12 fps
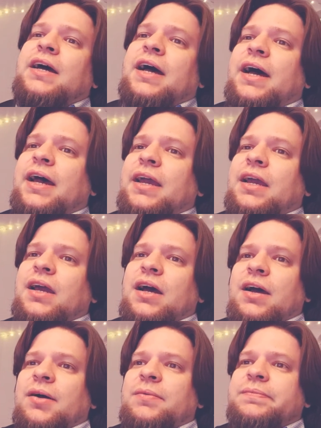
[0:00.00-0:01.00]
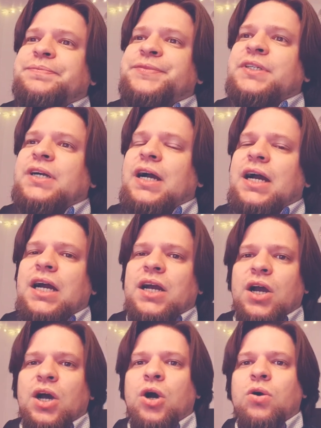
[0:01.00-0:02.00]
I um, I
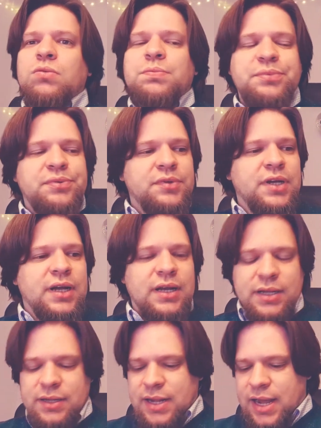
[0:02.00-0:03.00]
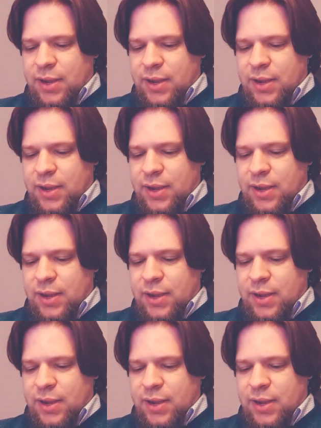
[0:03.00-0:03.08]
hope uh,